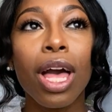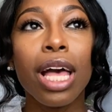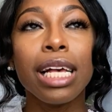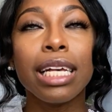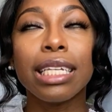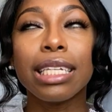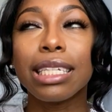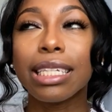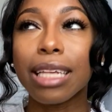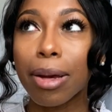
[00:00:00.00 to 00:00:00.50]

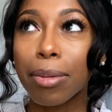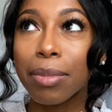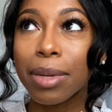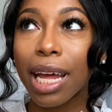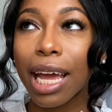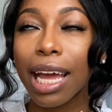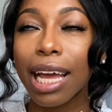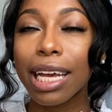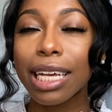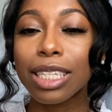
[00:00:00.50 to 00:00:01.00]
some
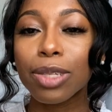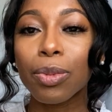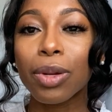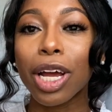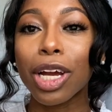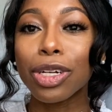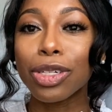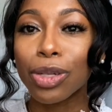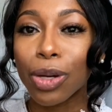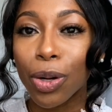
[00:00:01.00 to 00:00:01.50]
days
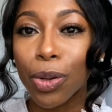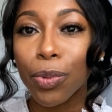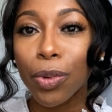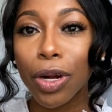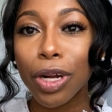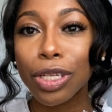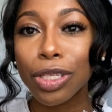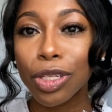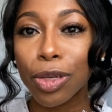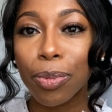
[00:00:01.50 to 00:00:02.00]
when I don't
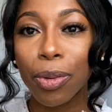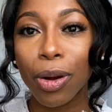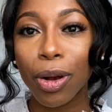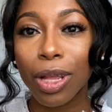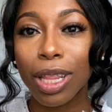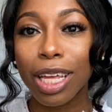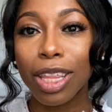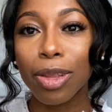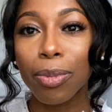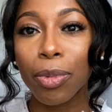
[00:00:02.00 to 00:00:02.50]
work super
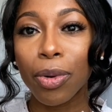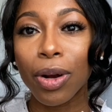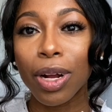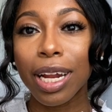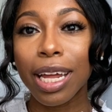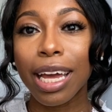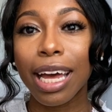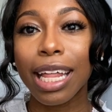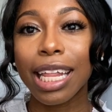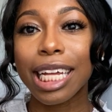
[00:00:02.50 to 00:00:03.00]
early in the
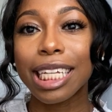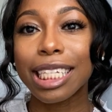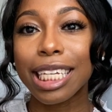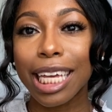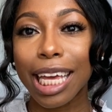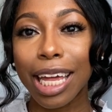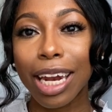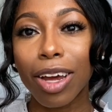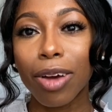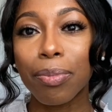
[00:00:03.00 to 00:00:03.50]
morning, I like
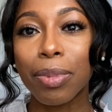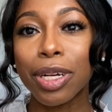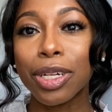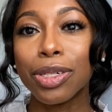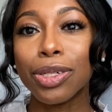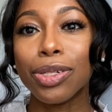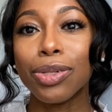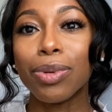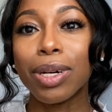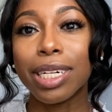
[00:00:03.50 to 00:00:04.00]
to get up
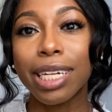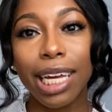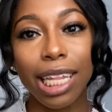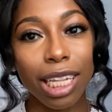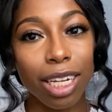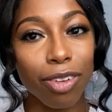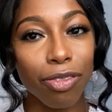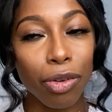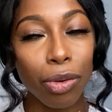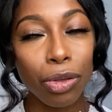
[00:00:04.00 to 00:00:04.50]
and do a
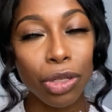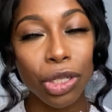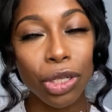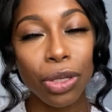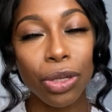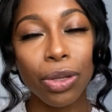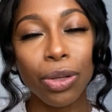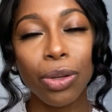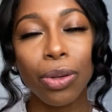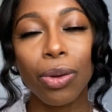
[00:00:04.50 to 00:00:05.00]
daily
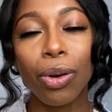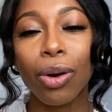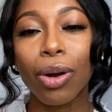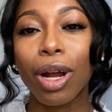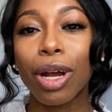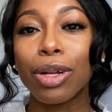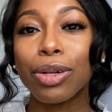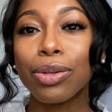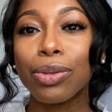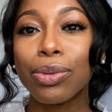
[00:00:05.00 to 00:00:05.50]
devotional,
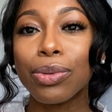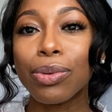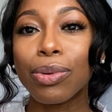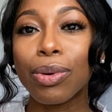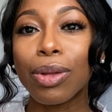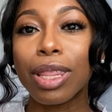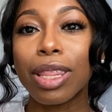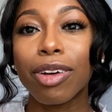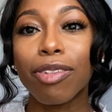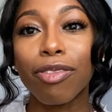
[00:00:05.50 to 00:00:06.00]
or I
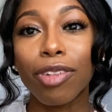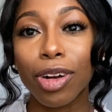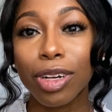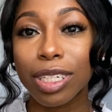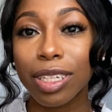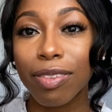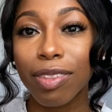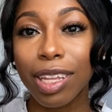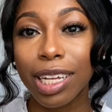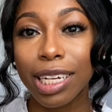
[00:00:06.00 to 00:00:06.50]
do the verse of the